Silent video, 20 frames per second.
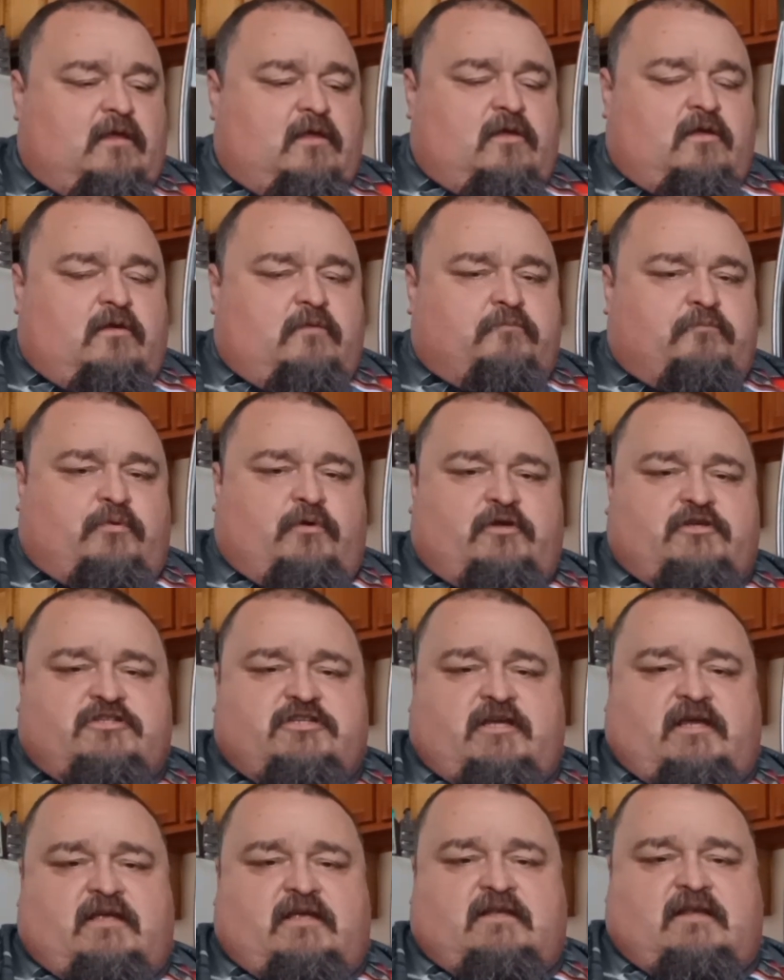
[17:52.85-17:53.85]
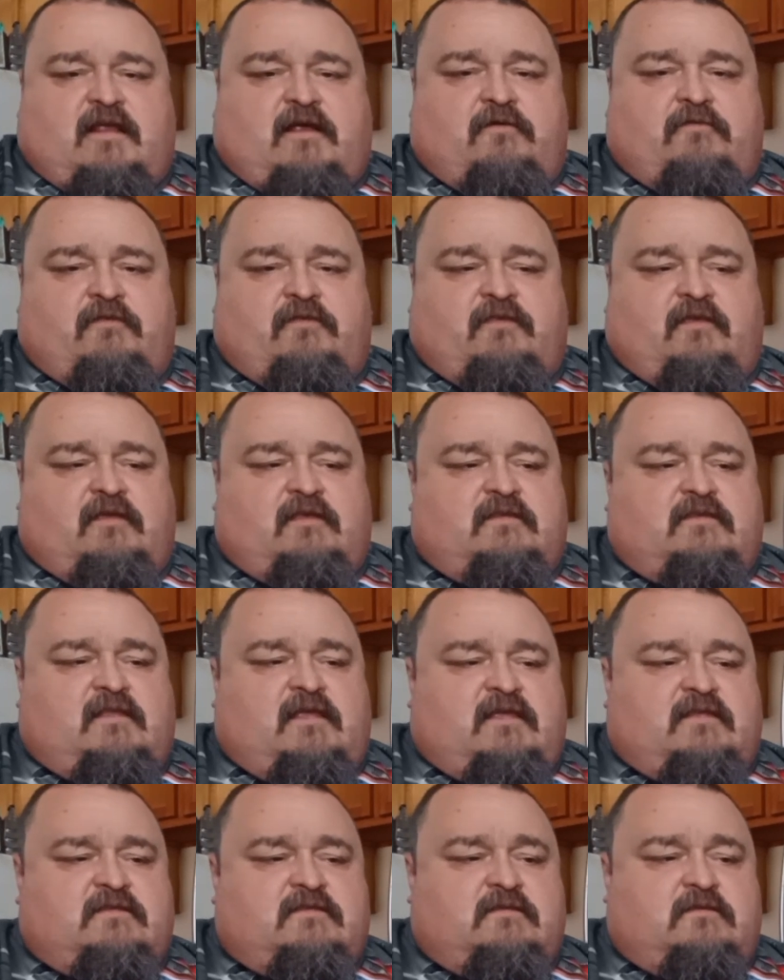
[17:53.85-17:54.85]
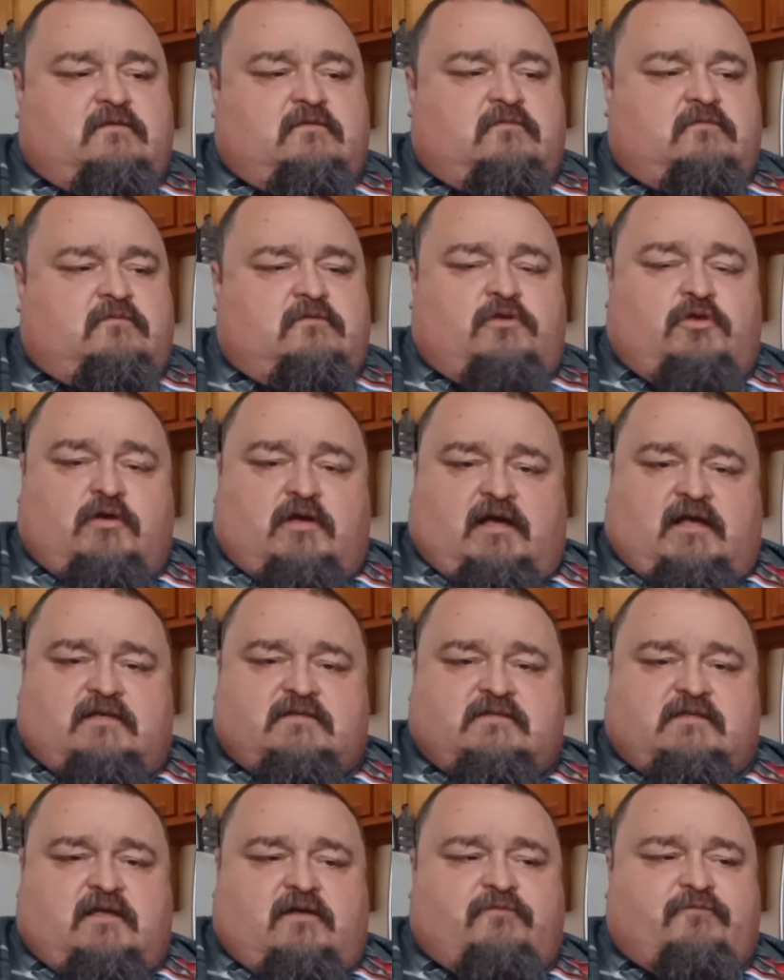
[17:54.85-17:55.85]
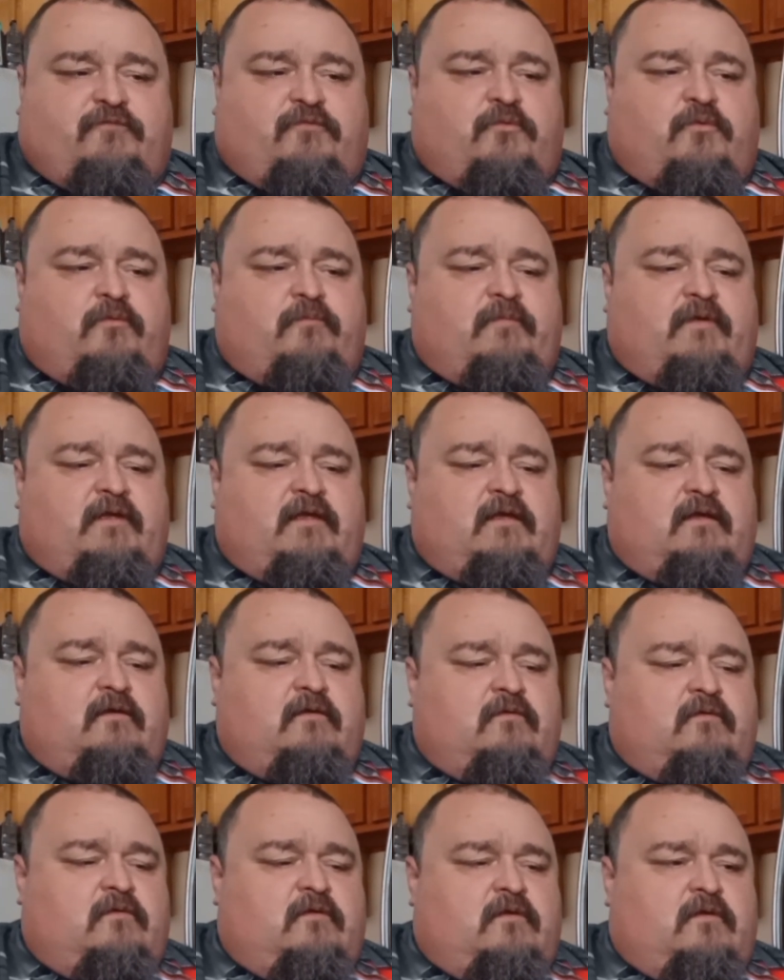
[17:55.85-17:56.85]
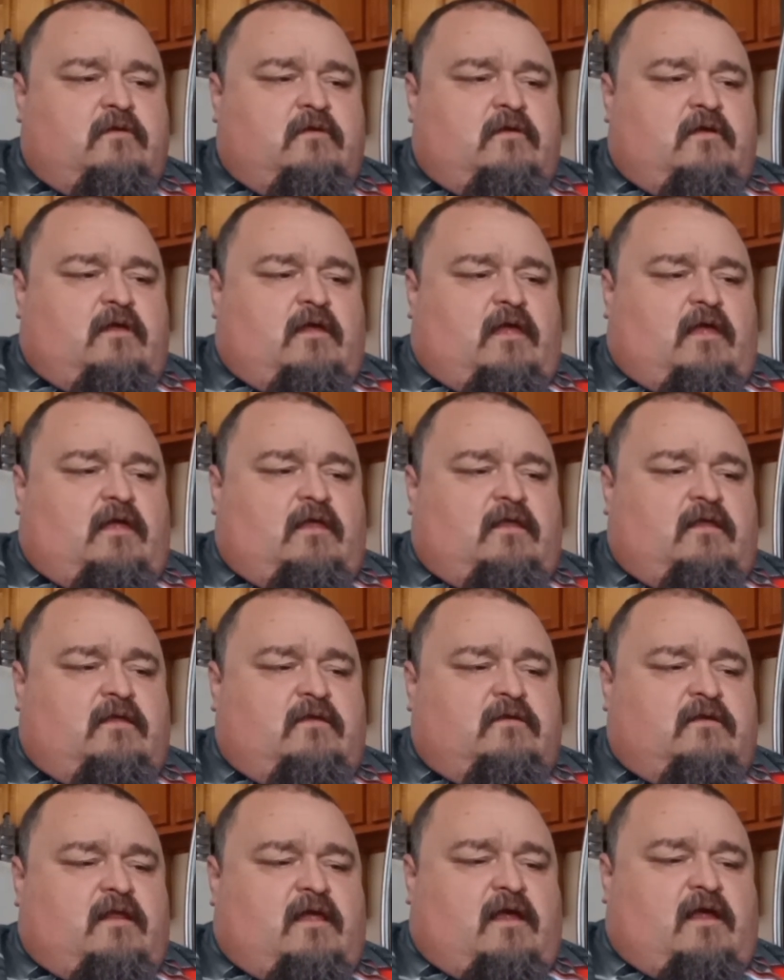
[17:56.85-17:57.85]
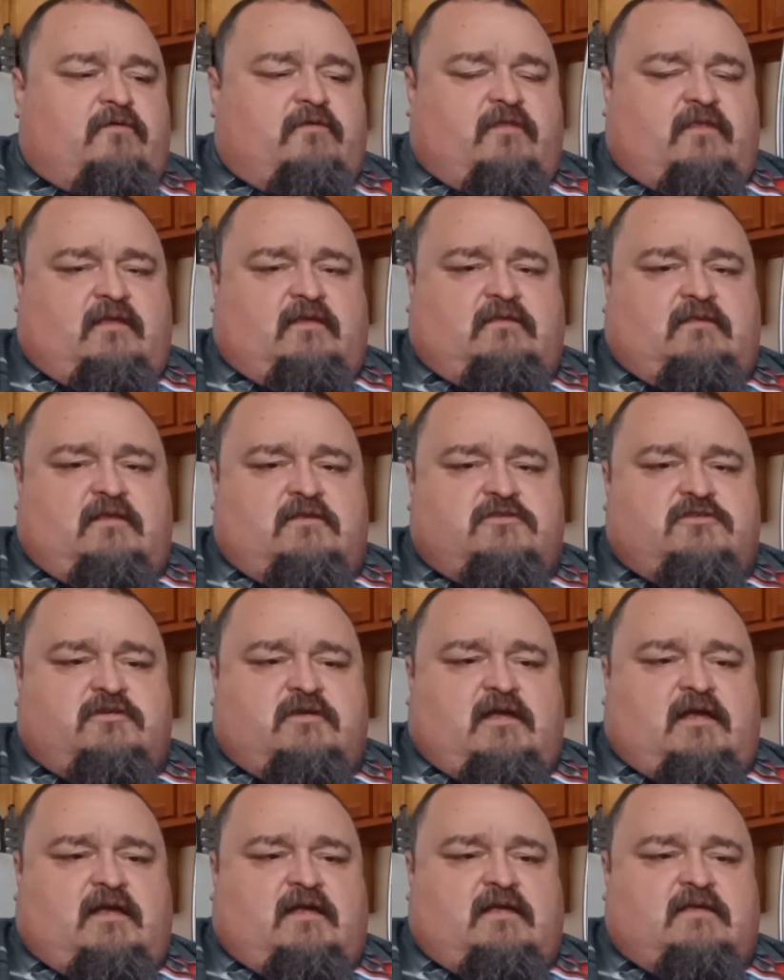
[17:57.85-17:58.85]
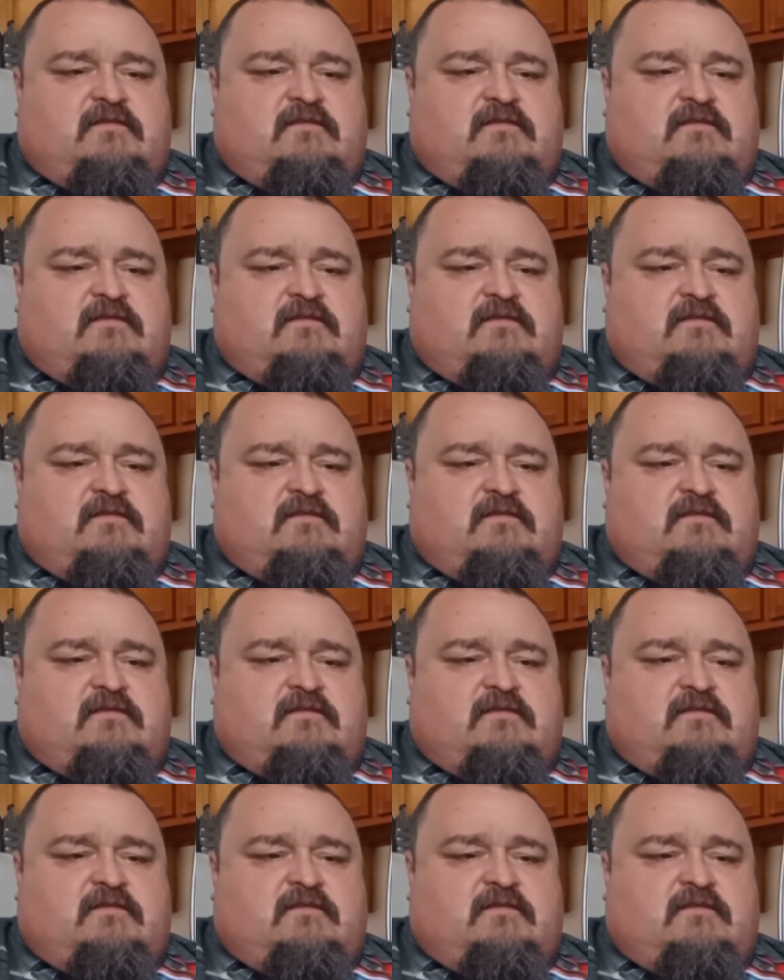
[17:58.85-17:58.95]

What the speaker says: appreciate everything that you guys done for me and everything that you guys